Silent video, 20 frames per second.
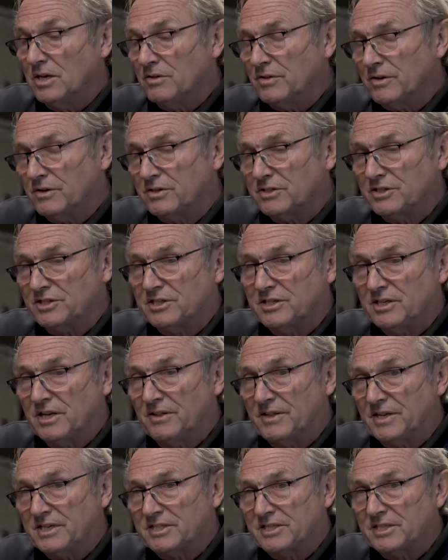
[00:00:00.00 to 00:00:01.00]

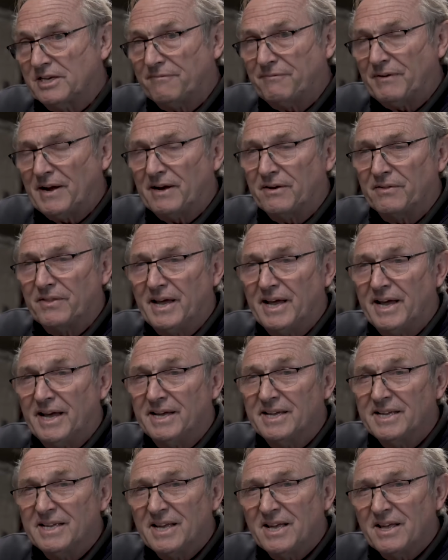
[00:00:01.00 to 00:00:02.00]
There's stuff out
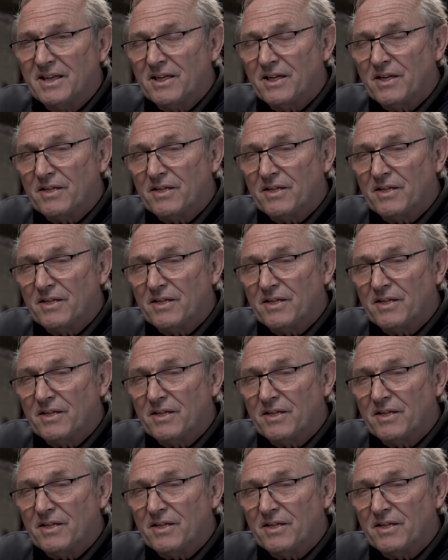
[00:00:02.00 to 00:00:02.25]
there